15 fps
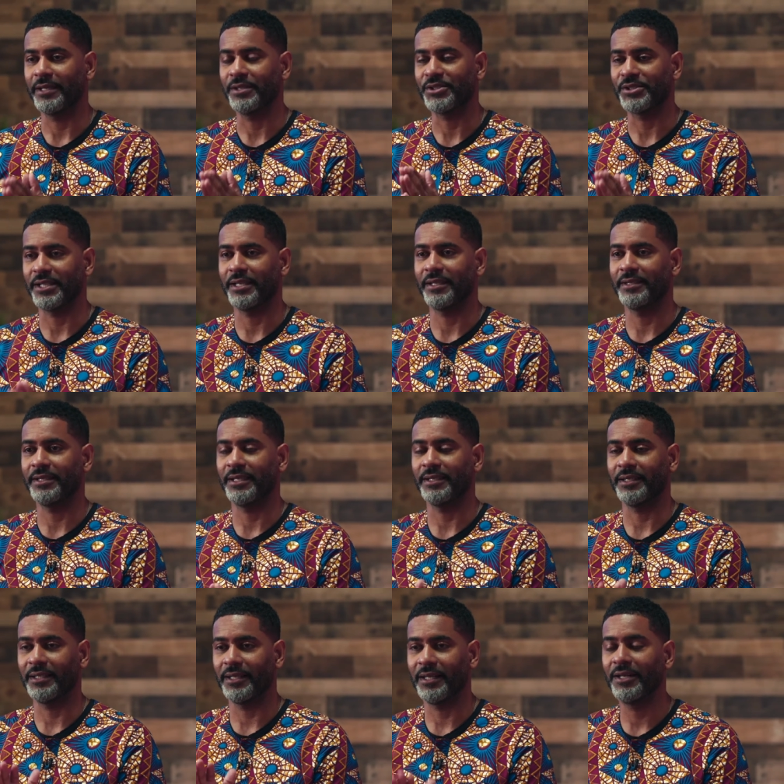He said that
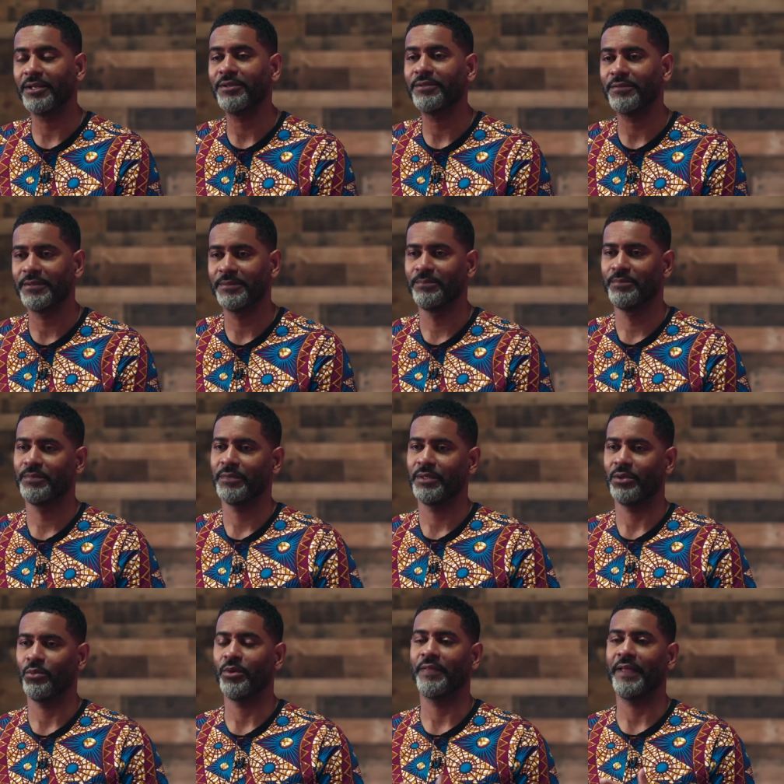love
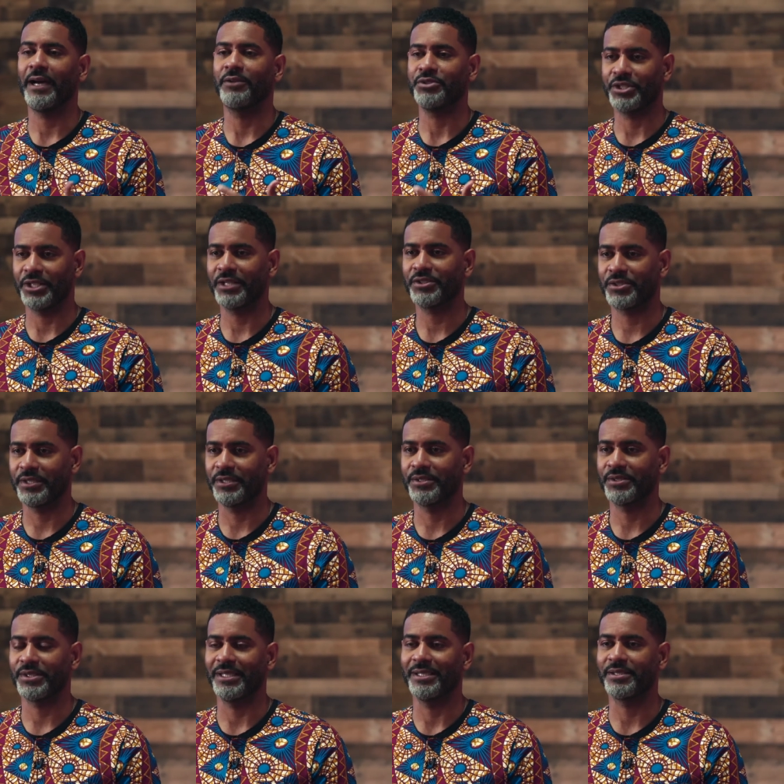without
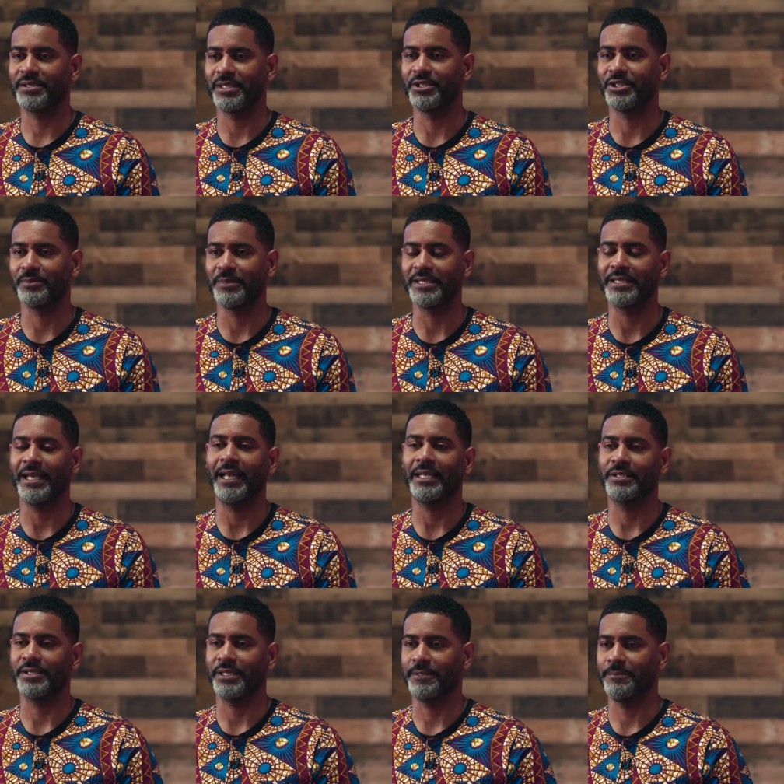justice is
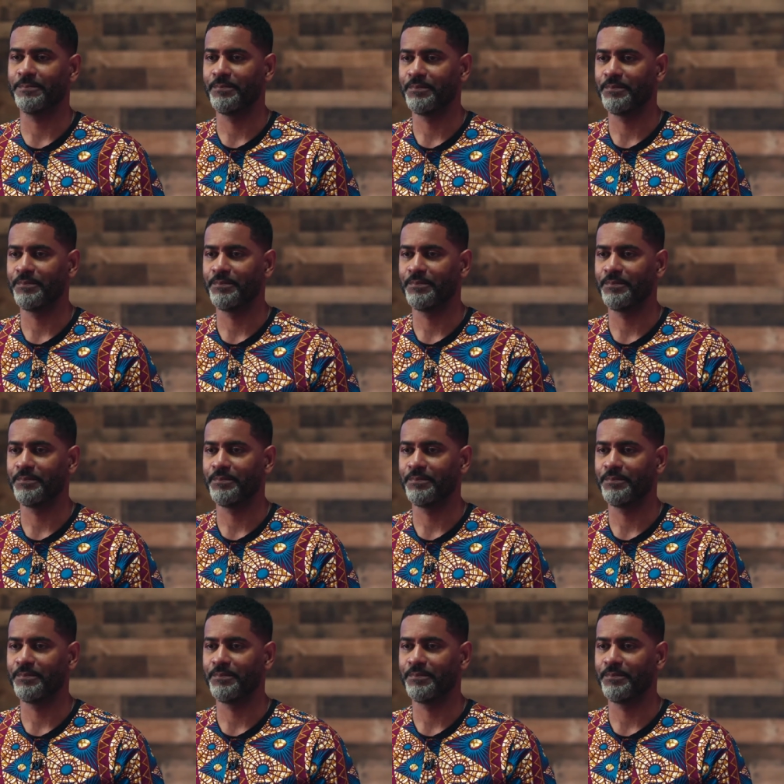sentimentality.